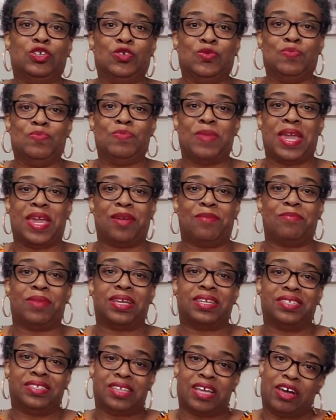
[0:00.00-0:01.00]
to make
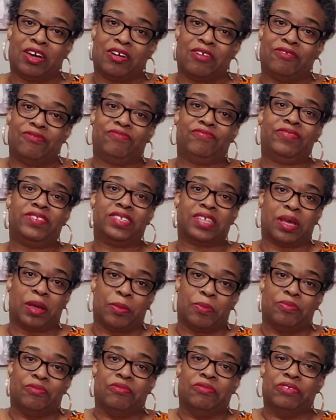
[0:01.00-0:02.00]
myself
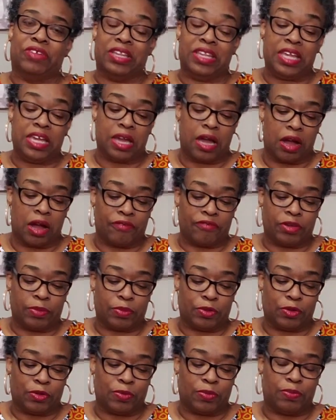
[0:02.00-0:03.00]
some really
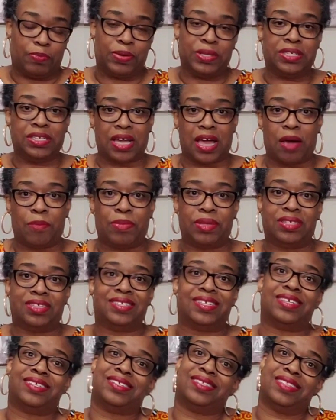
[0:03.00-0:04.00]
comfortable pajamas
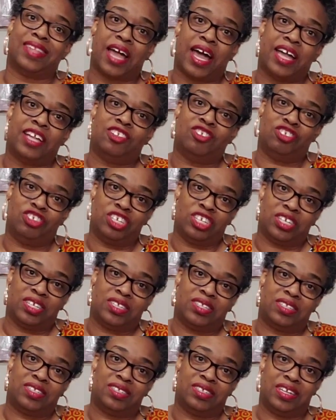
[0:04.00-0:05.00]
that's not
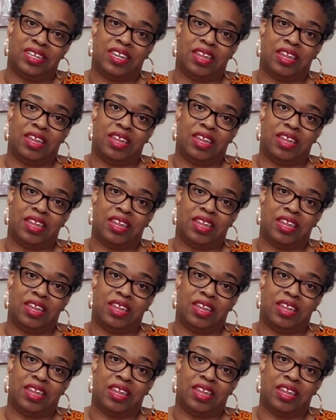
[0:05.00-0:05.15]
just,